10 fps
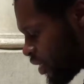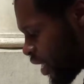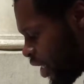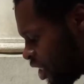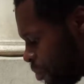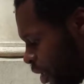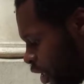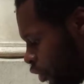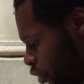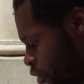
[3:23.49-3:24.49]
things be
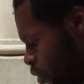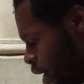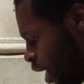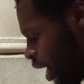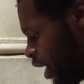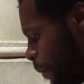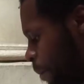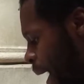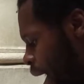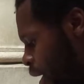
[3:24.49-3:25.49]
in you and
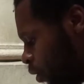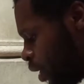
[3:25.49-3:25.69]
abound,